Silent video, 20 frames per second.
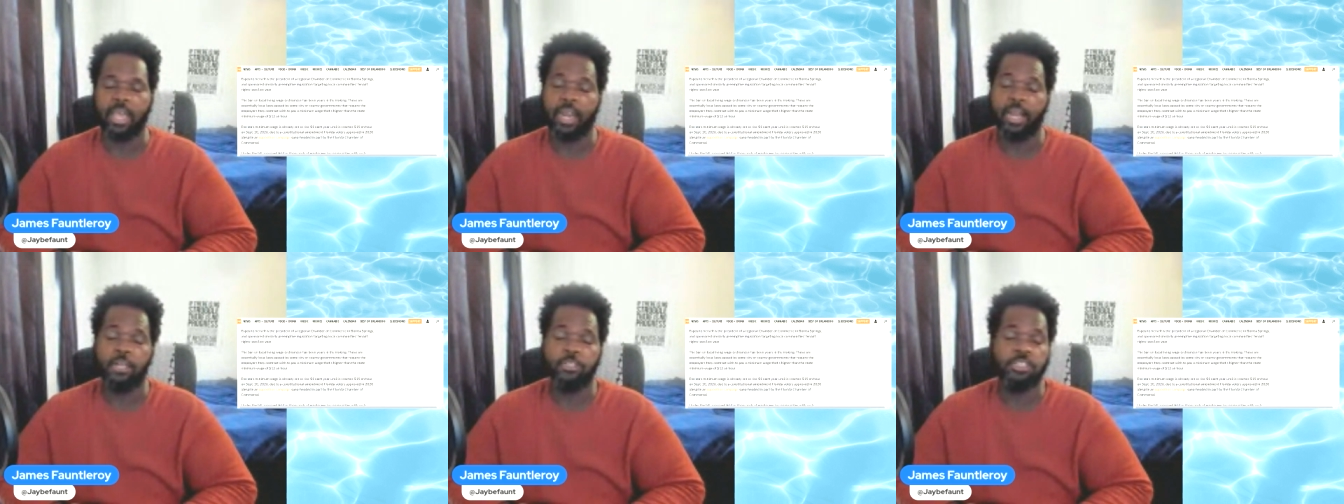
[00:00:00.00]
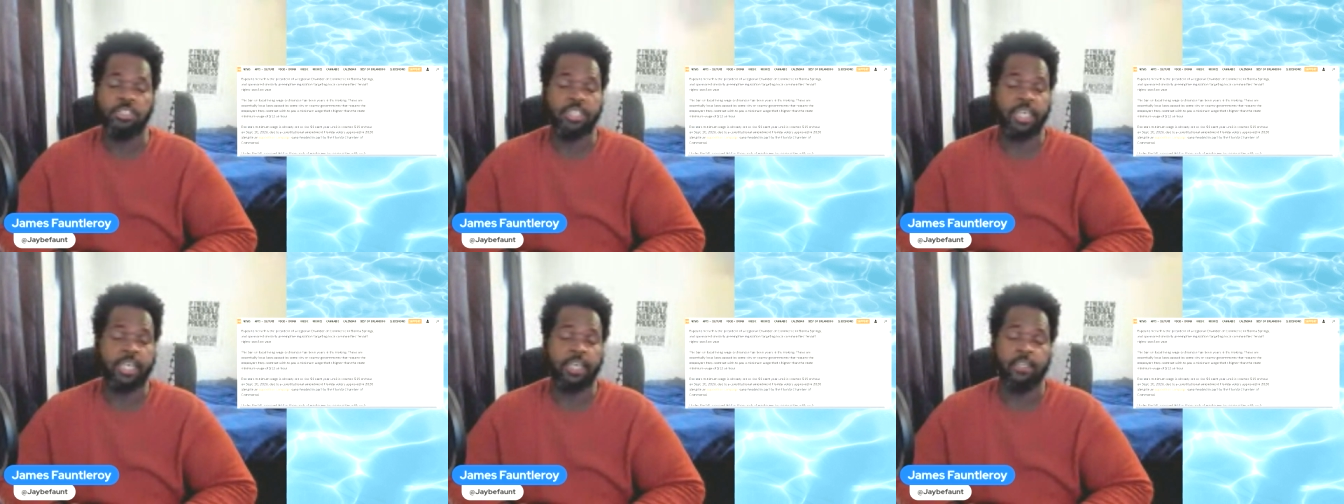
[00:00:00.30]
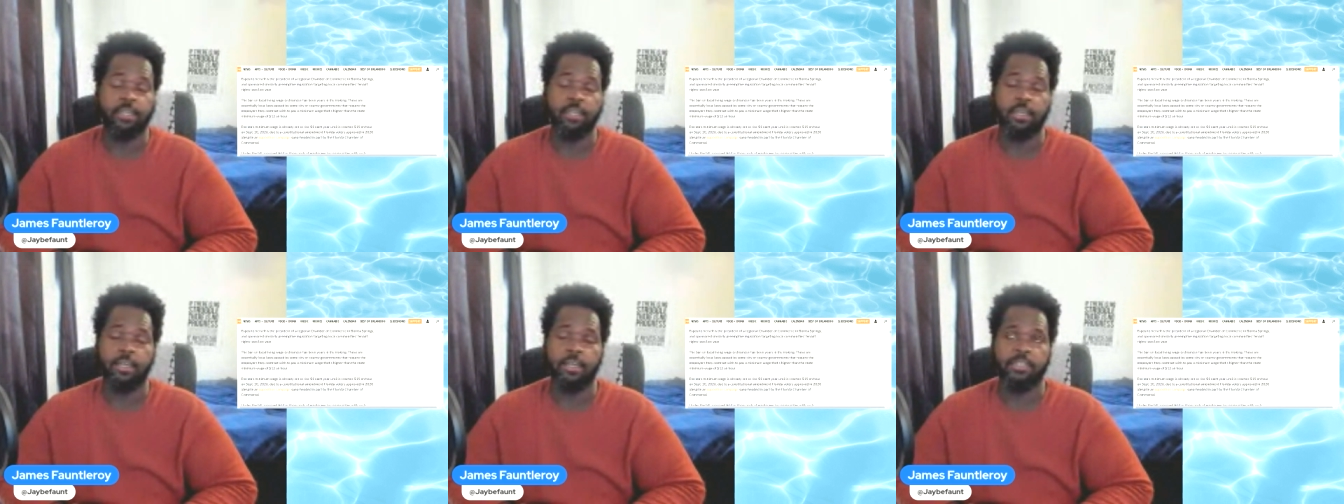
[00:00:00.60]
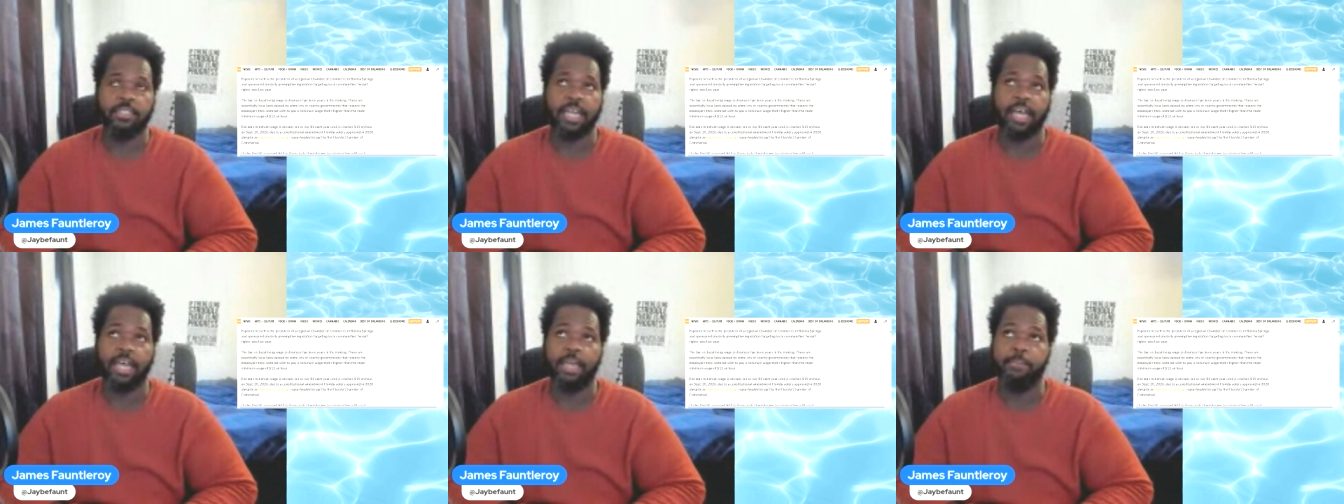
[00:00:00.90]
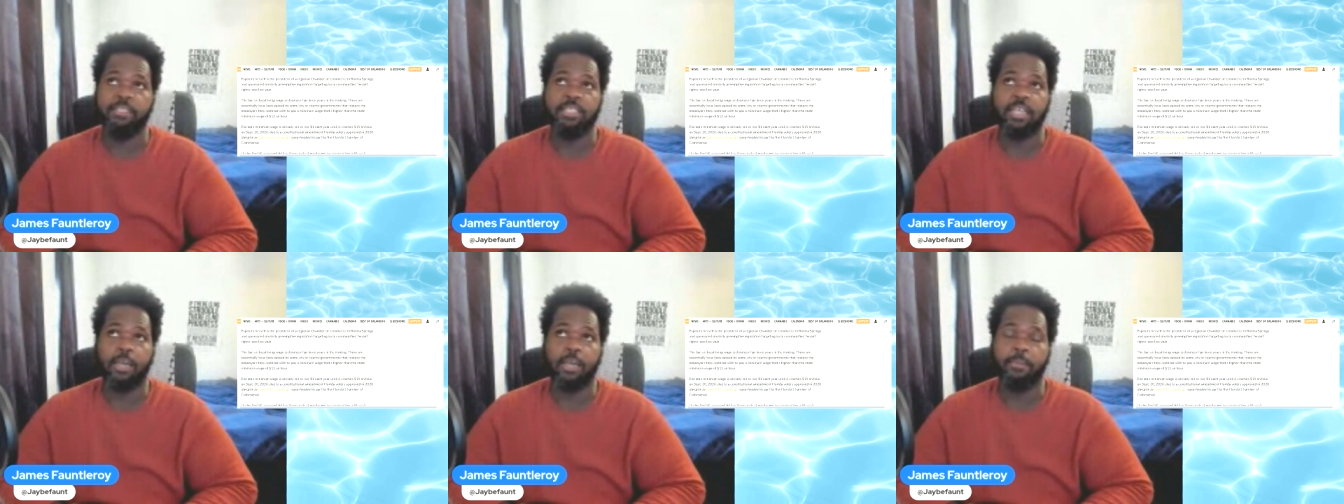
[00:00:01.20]
and I'll say it
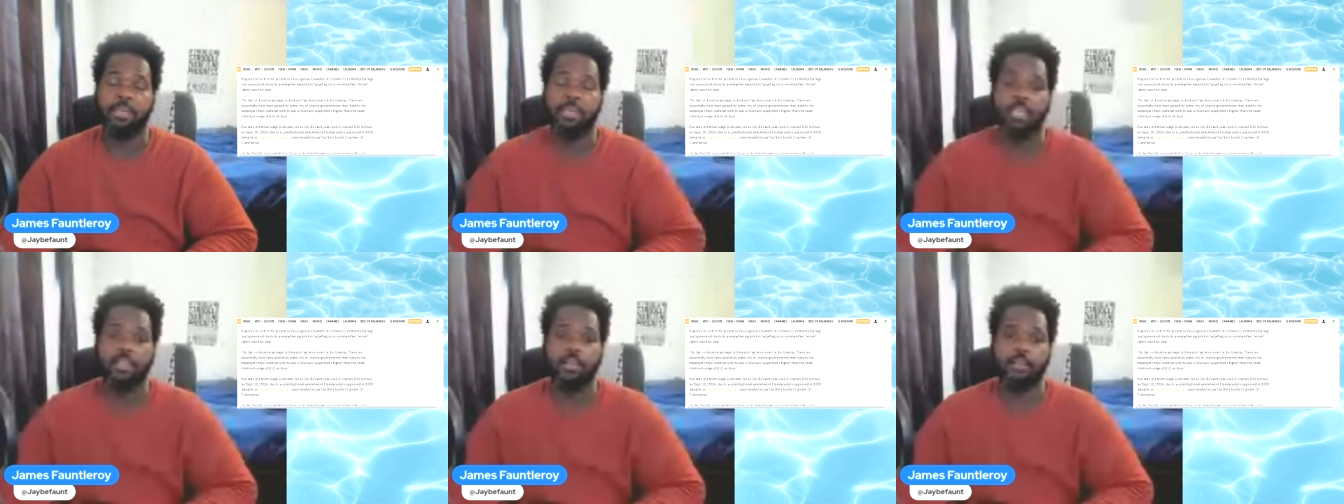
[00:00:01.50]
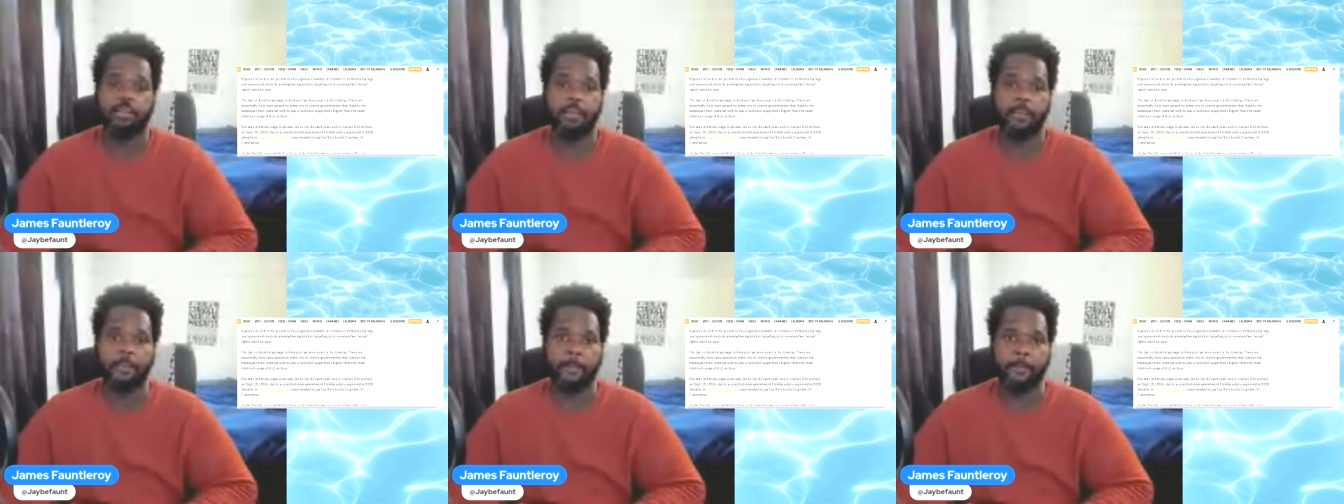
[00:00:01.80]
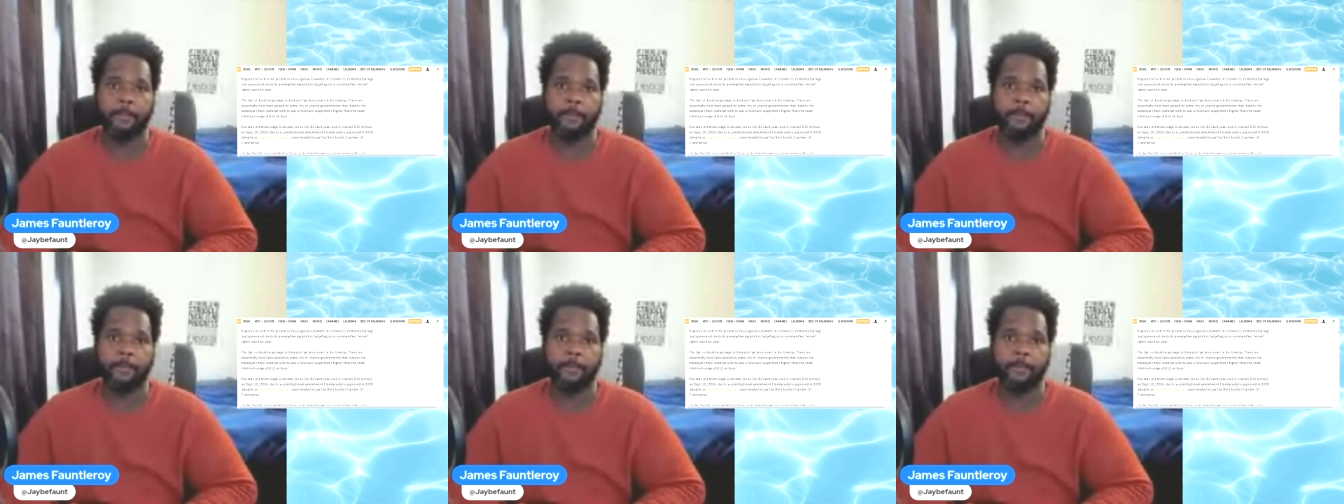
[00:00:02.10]
time and time again,